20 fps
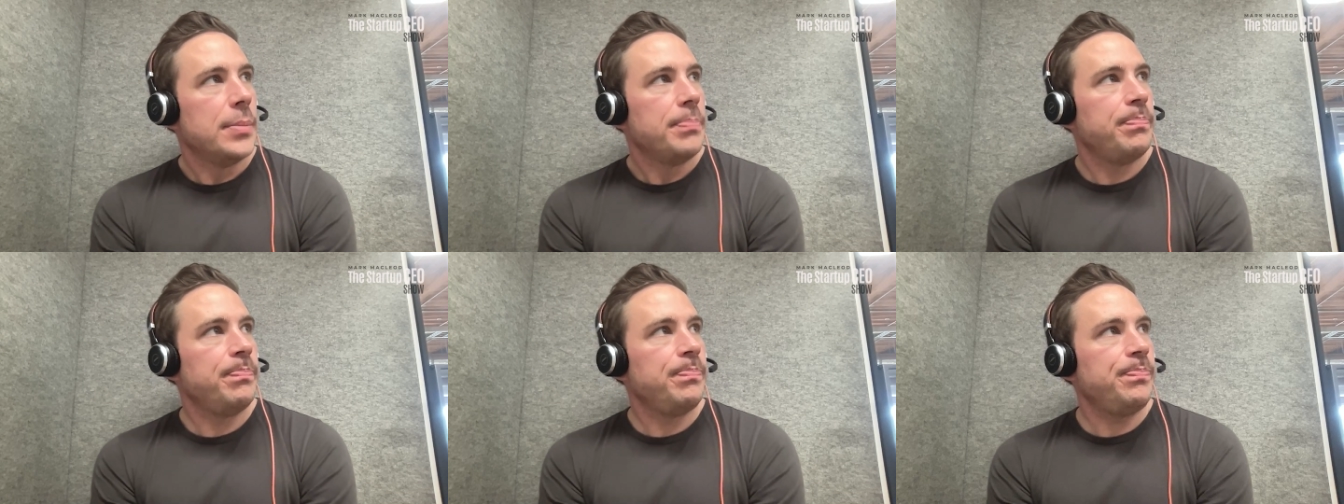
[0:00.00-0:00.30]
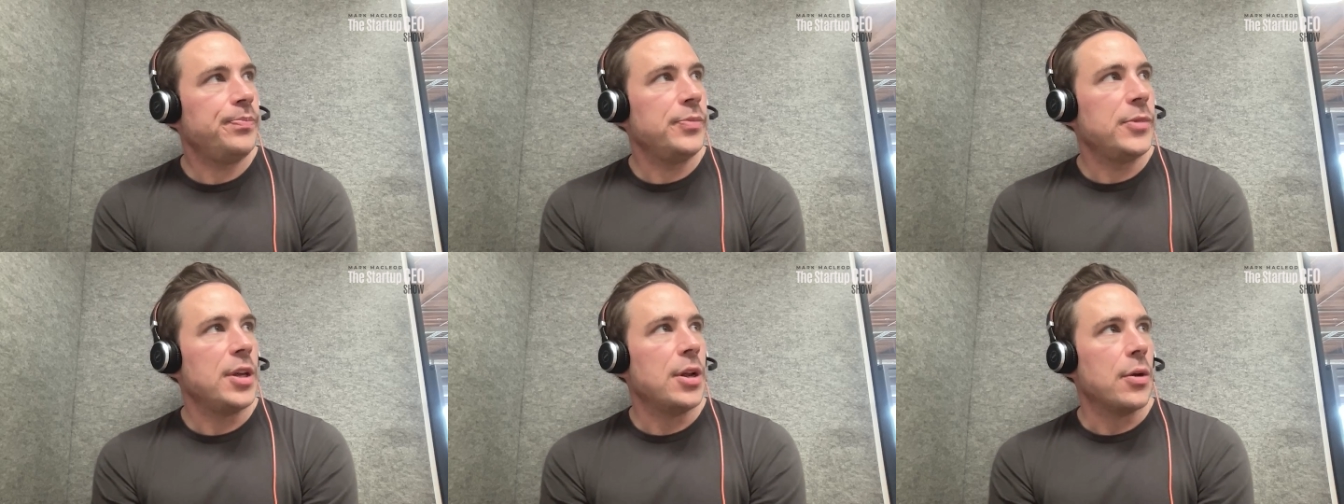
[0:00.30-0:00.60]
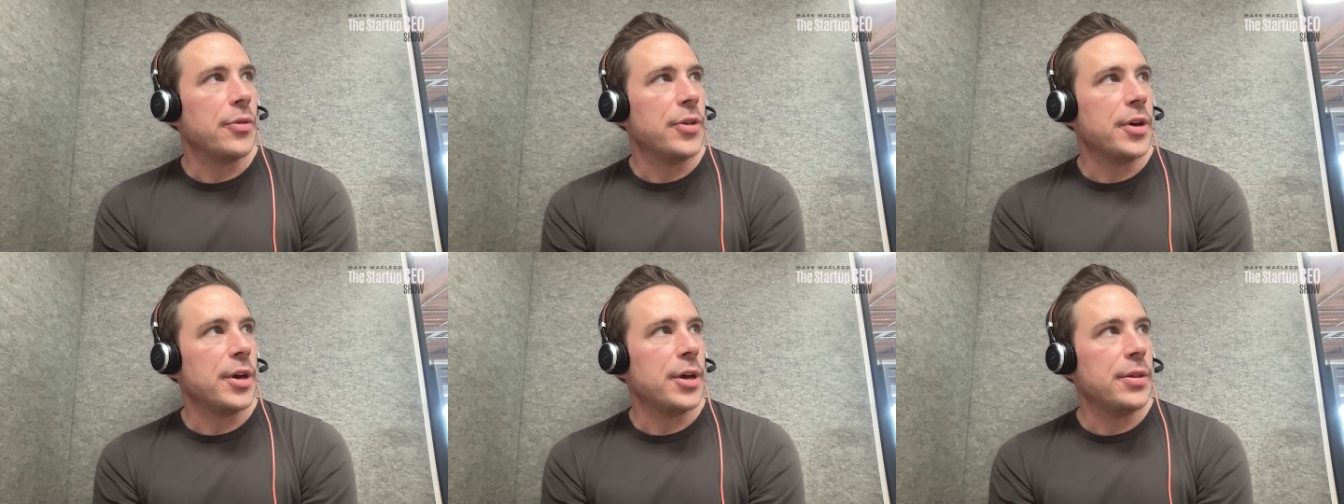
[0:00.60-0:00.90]

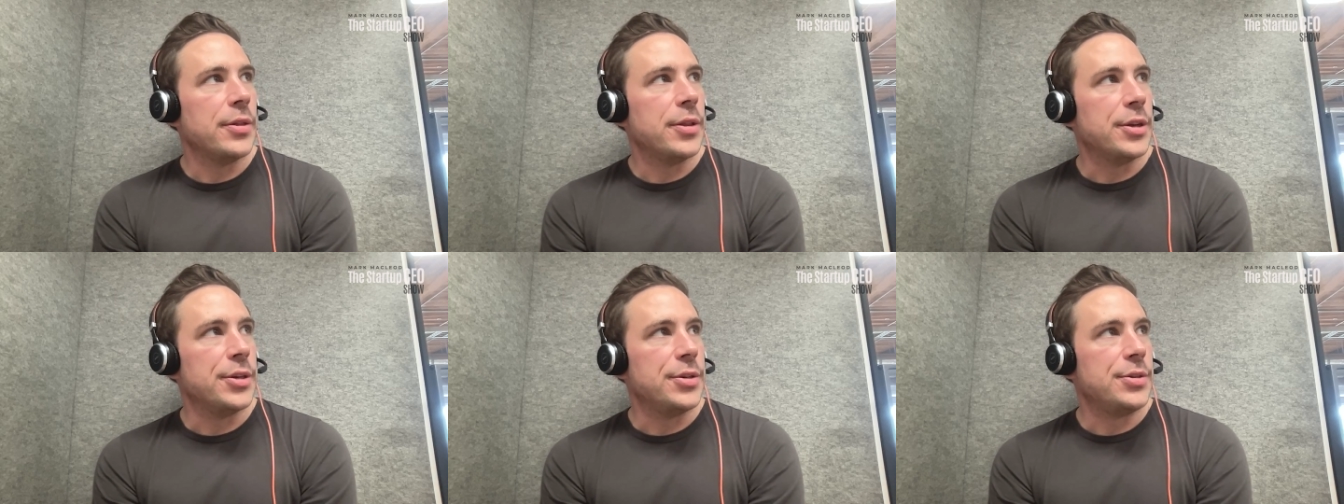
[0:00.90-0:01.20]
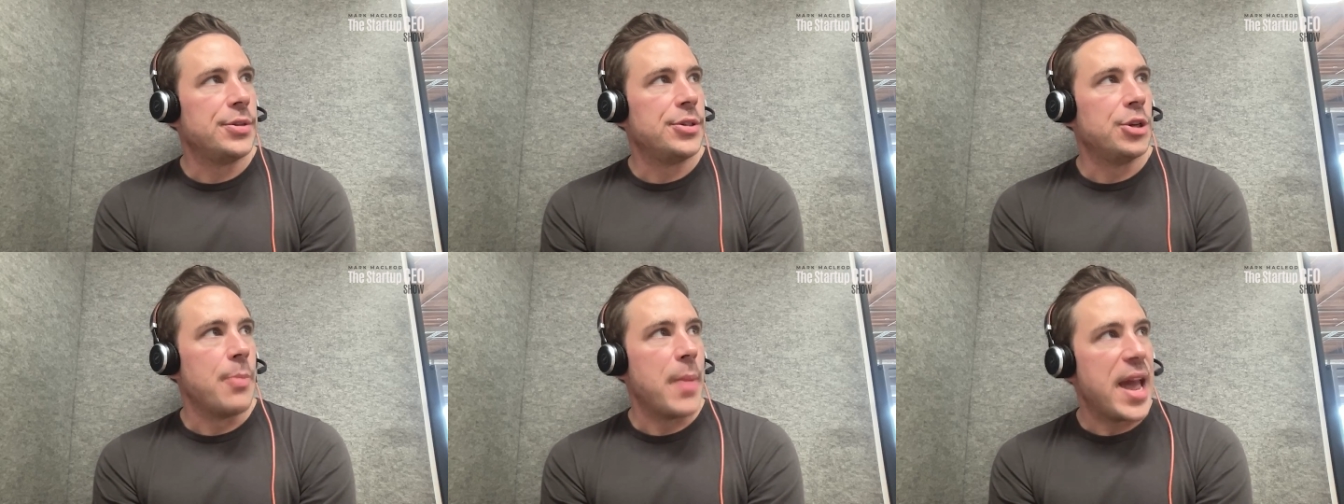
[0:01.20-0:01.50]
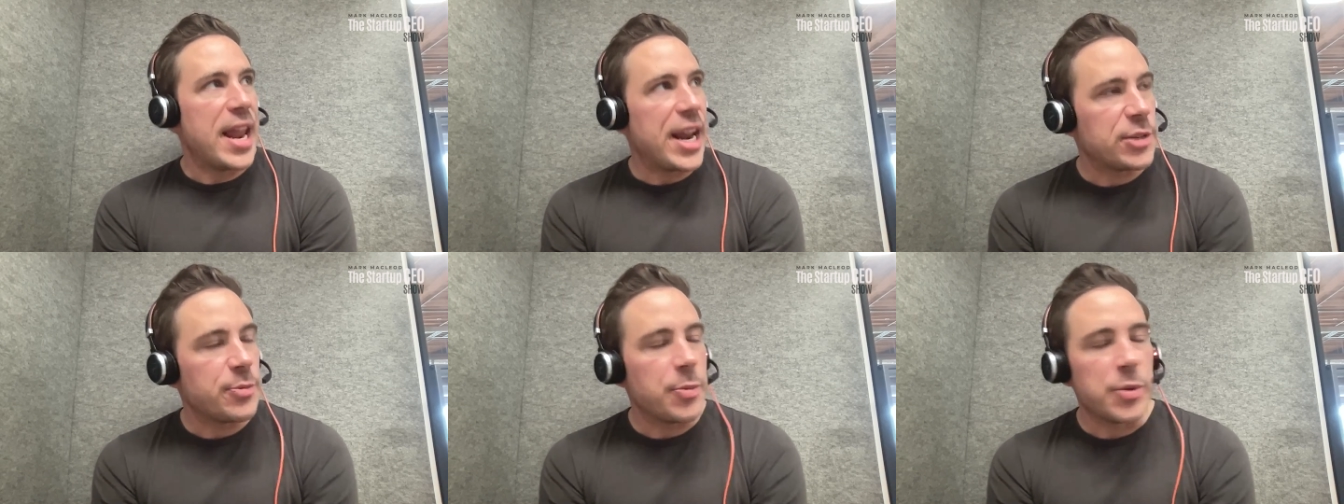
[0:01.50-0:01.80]
the
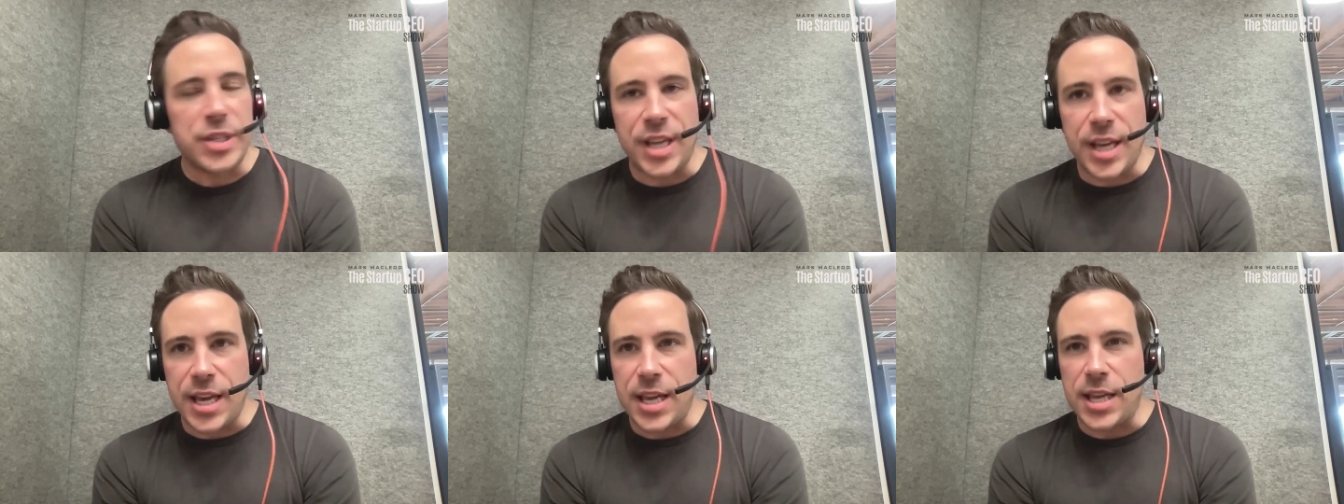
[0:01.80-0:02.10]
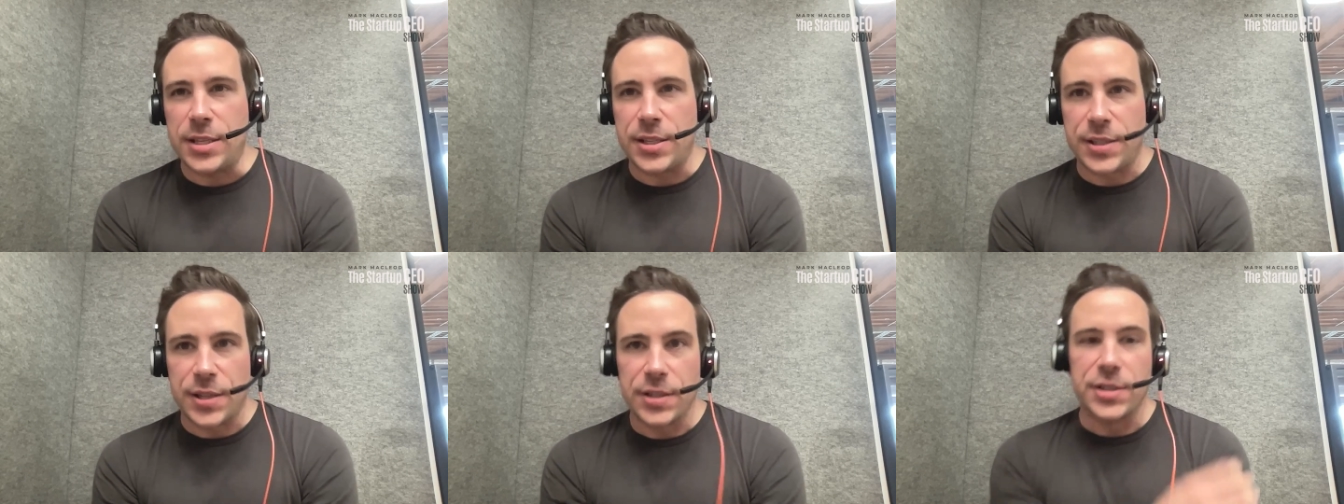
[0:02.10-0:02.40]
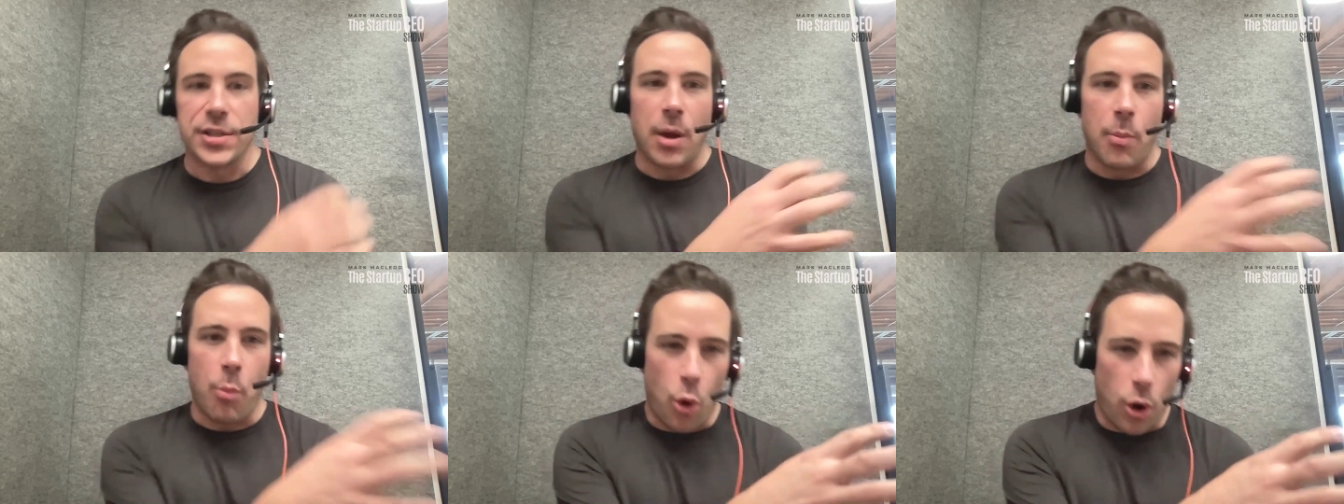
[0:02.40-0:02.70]
domain expertise,
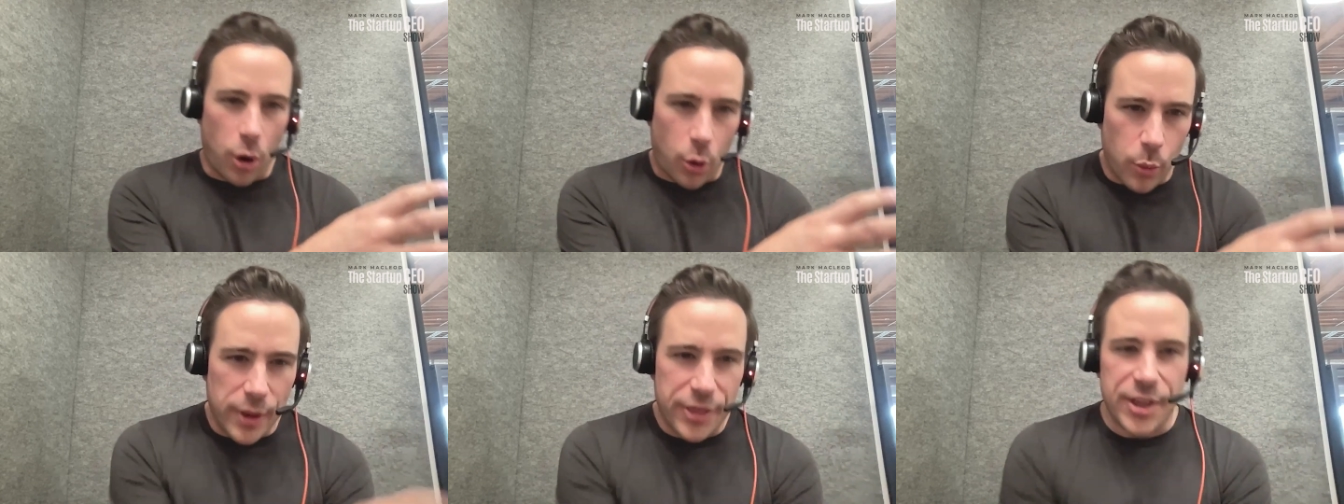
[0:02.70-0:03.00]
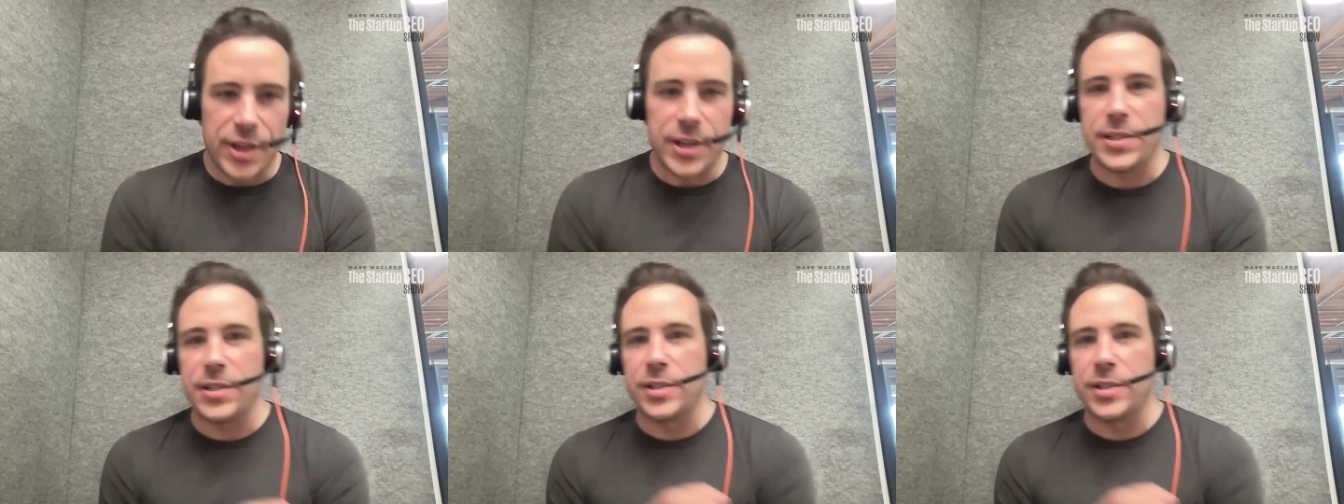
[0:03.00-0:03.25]
some work with it,